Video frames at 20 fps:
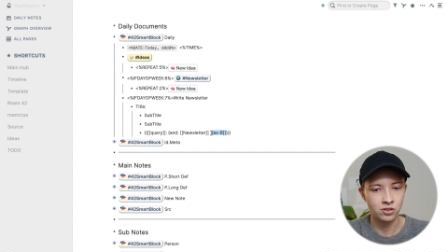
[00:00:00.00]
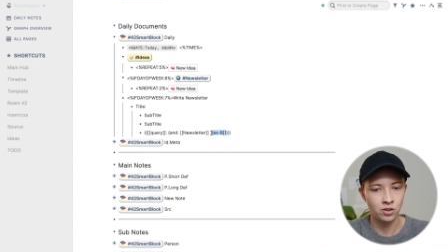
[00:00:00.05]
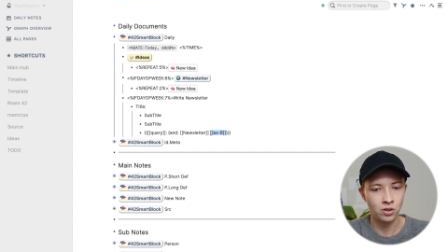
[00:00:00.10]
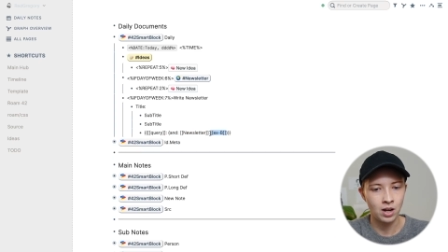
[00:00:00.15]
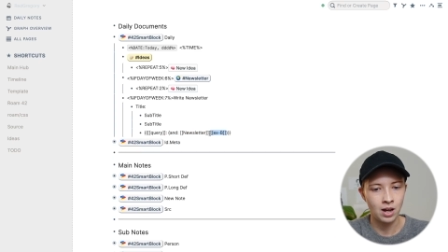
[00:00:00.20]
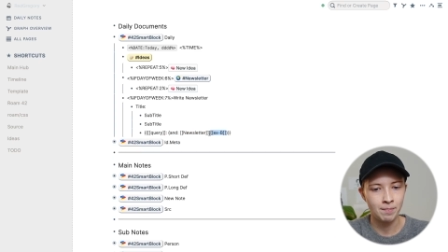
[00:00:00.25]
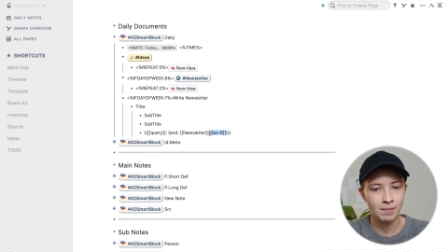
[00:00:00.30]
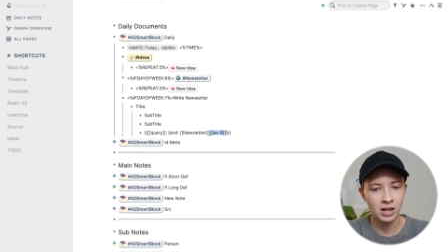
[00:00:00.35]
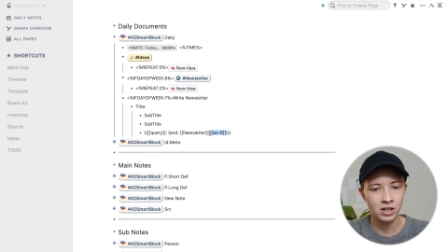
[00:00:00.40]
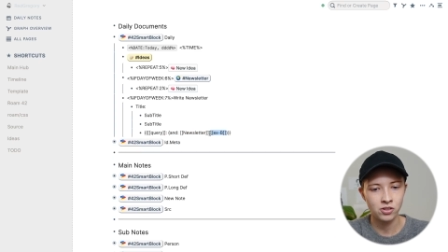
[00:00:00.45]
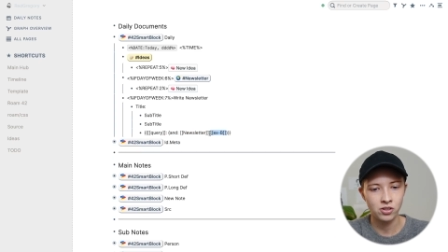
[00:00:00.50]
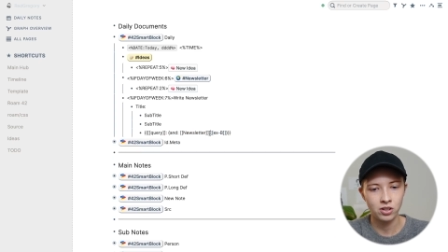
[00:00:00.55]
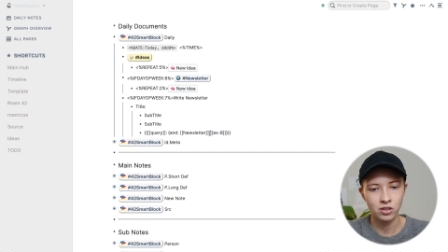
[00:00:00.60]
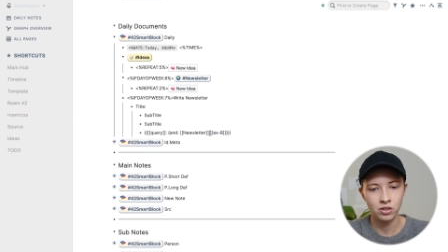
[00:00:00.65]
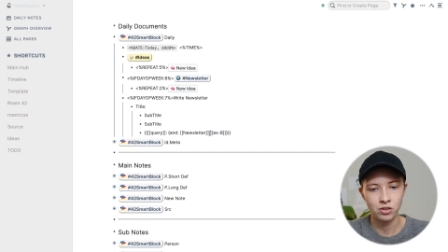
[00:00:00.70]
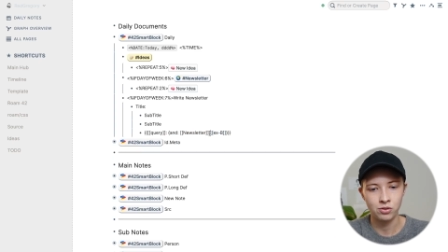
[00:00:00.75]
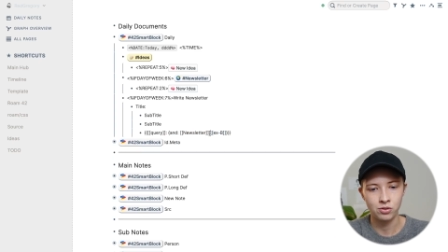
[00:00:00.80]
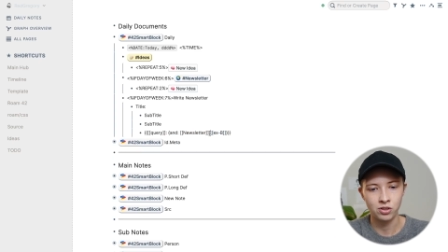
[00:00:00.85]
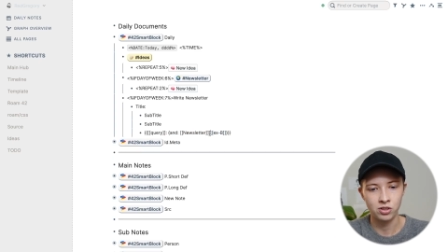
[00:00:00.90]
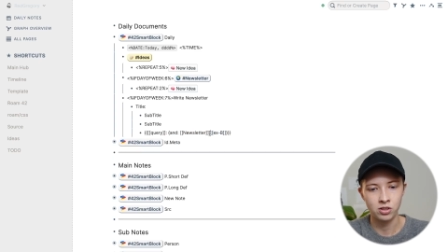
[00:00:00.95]
So I'm actually
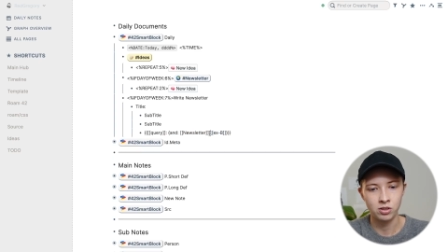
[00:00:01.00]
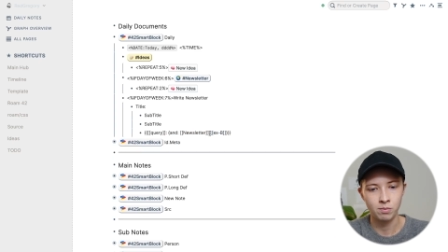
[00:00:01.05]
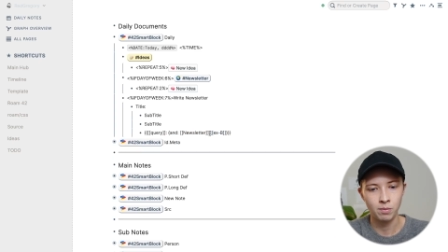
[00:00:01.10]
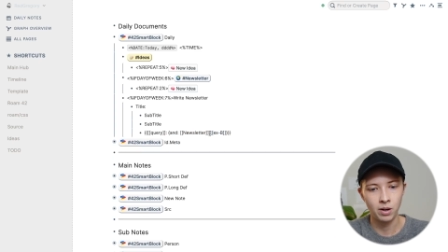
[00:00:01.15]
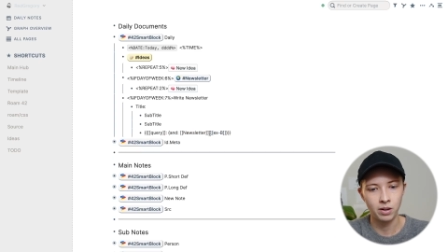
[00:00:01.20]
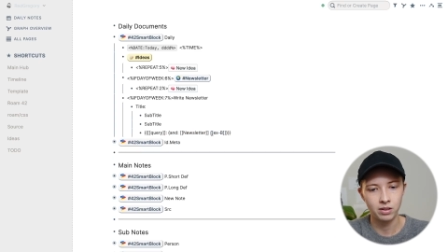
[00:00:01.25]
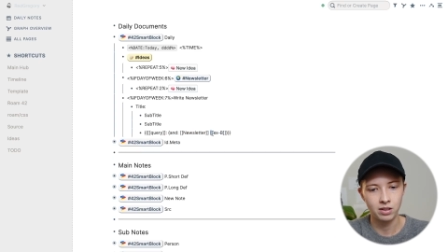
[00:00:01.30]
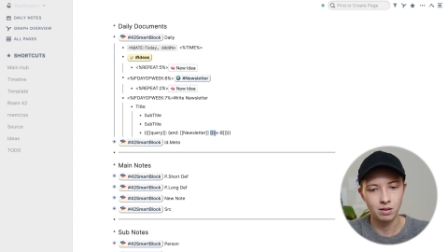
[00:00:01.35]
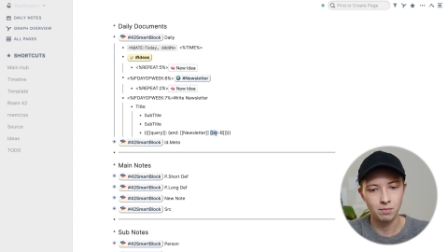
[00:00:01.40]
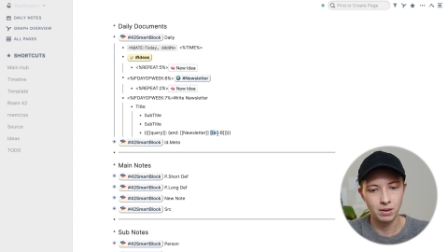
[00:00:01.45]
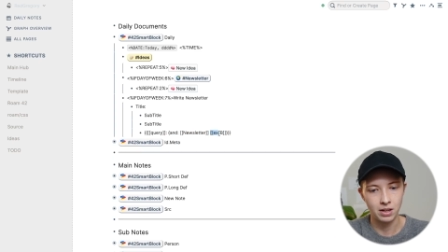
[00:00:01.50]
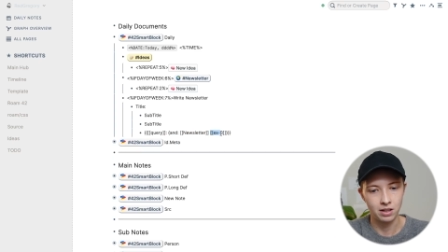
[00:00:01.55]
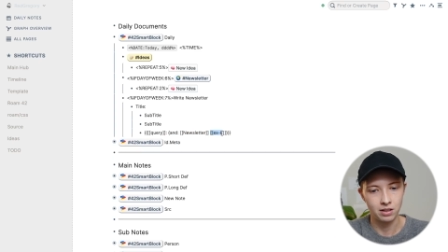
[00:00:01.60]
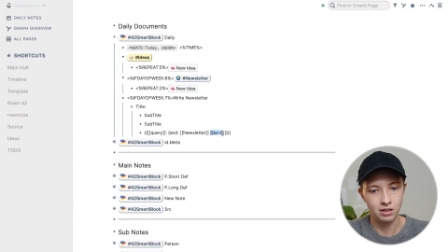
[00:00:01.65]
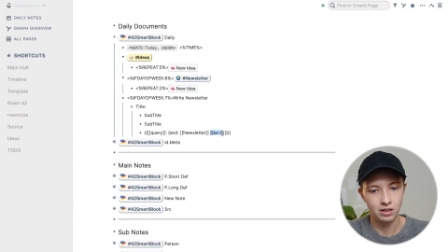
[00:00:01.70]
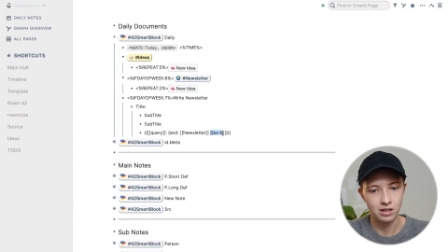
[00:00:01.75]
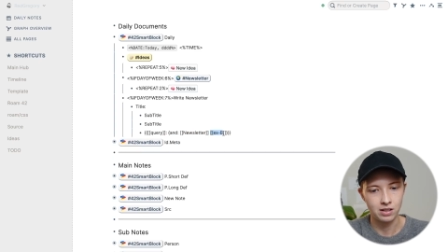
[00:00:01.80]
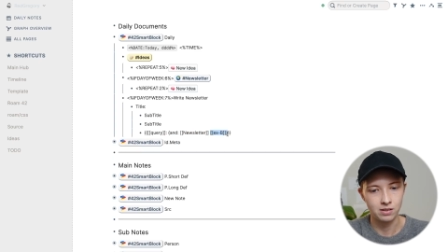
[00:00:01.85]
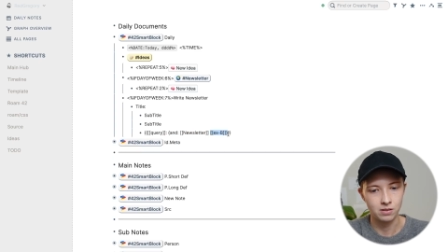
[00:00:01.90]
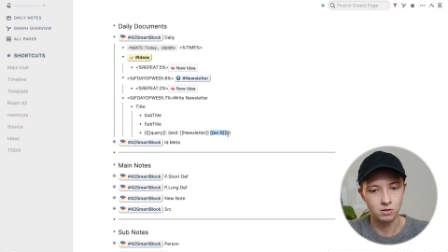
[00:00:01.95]
going to use a smart
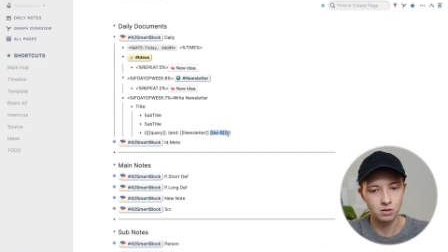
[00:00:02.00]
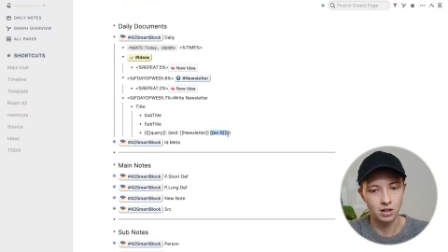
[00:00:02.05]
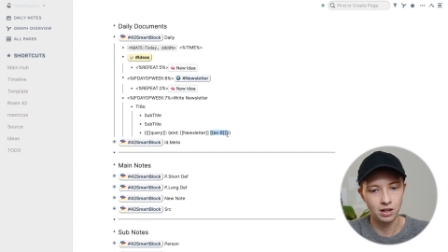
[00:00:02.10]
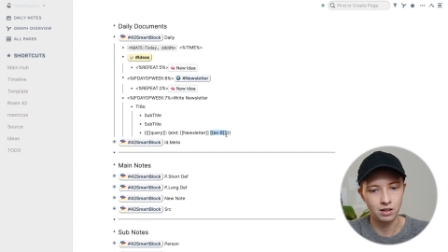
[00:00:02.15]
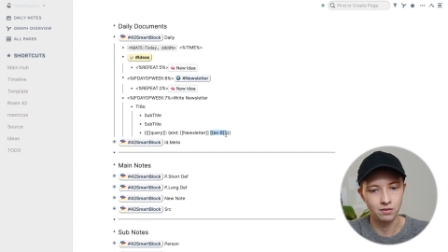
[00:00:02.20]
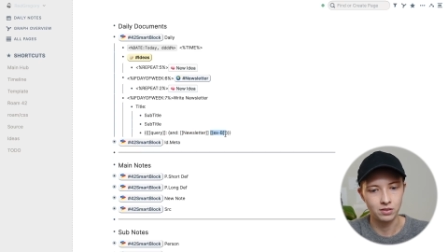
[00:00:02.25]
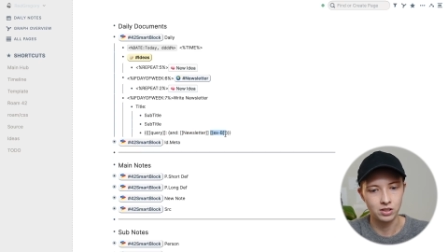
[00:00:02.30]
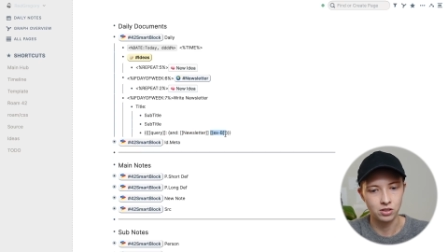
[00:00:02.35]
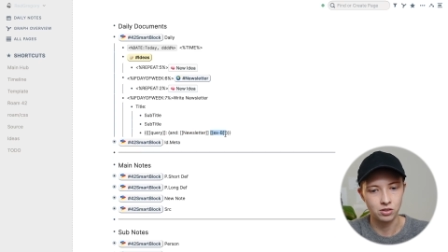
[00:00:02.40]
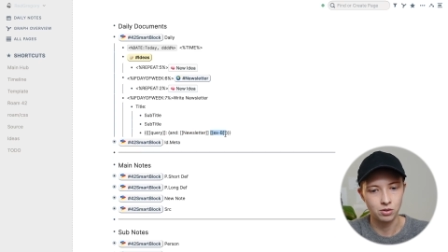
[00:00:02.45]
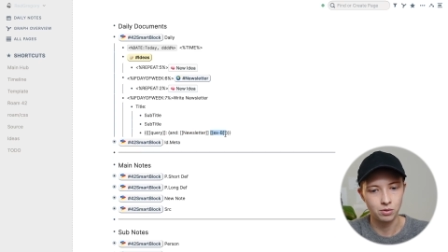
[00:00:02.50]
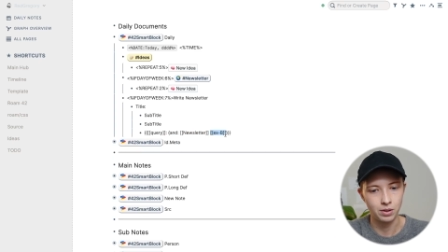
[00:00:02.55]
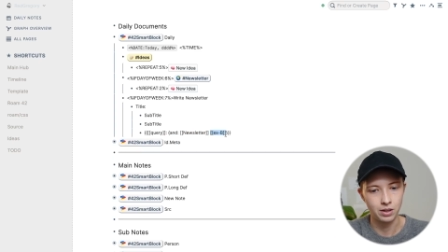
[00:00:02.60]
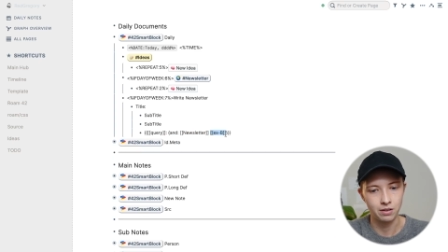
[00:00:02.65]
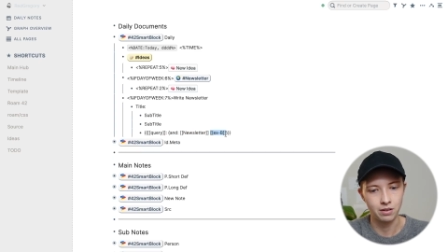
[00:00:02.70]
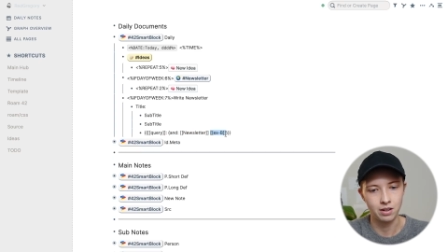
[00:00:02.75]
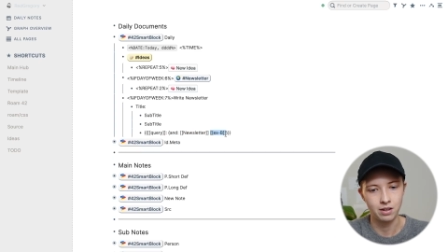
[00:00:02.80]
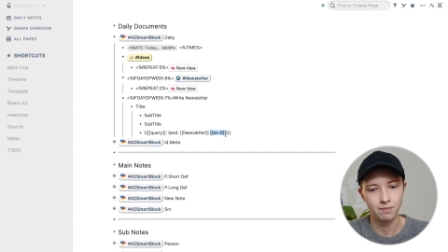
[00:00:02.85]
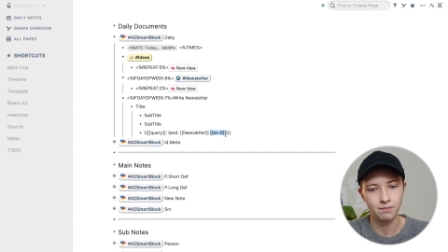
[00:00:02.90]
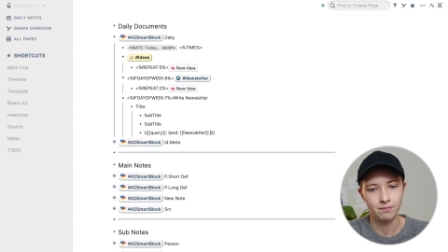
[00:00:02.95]
command inside of this
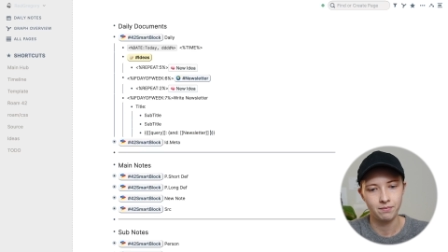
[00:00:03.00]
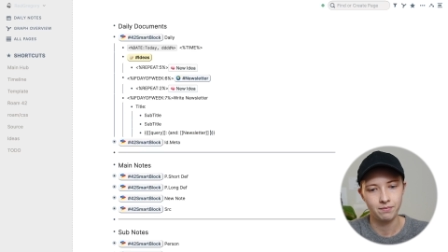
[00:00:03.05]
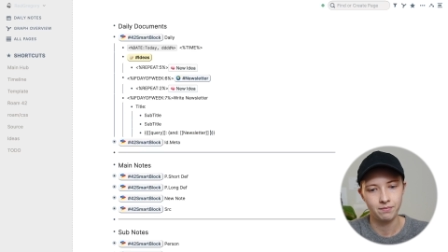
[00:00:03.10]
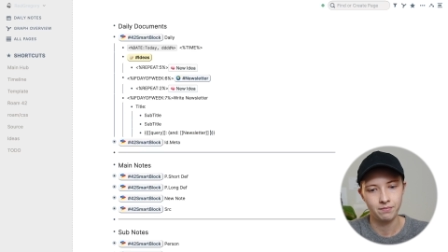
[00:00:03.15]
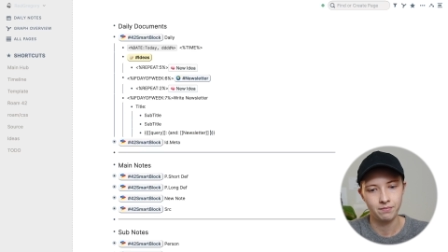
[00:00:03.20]
query.